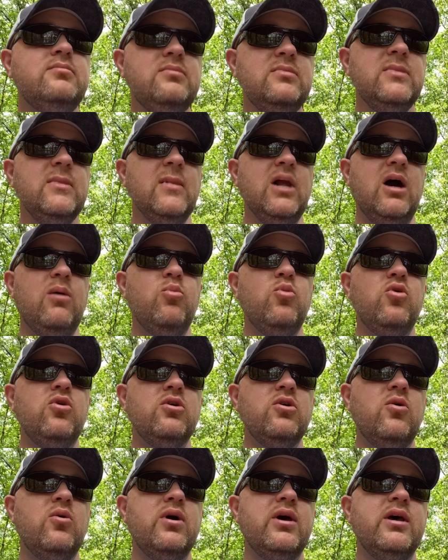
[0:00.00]
gonna
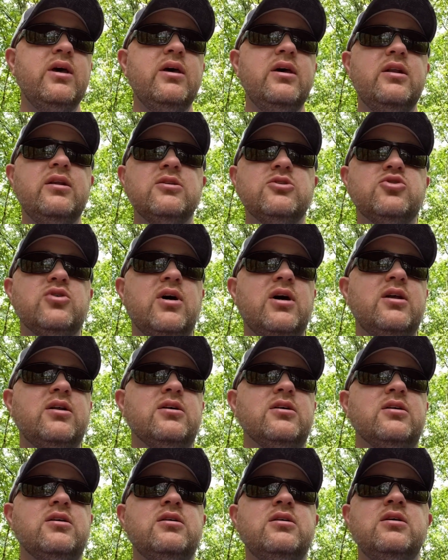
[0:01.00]
go ahead and try
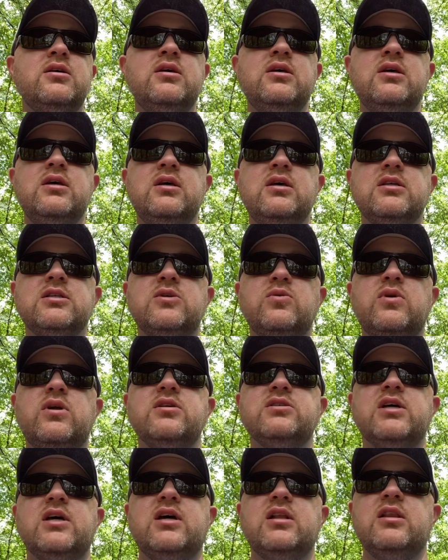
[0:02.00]
to see what
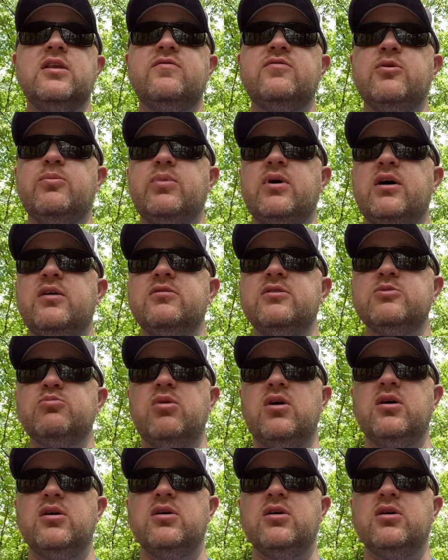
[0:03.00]
else I can lift up out of this pond.